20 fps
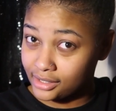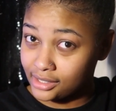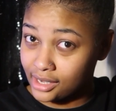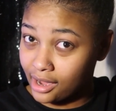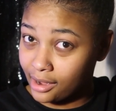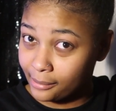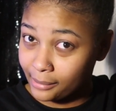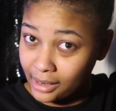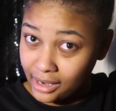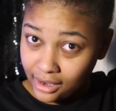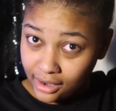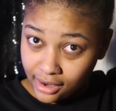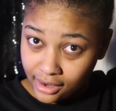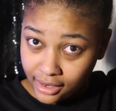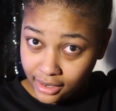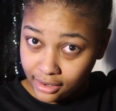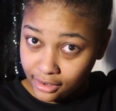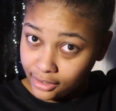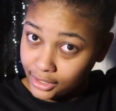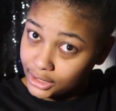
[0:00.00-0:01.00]
y'all, my
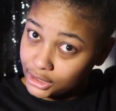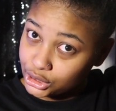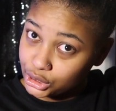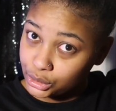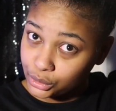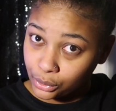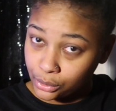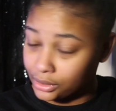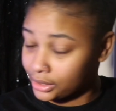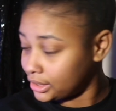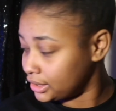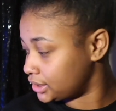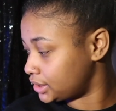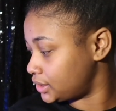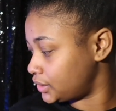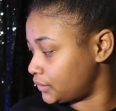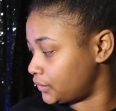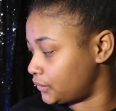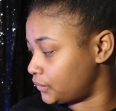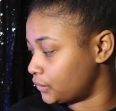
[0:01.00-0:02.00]
hair is short
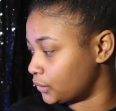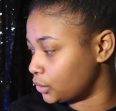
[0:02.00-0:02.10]
as fuck.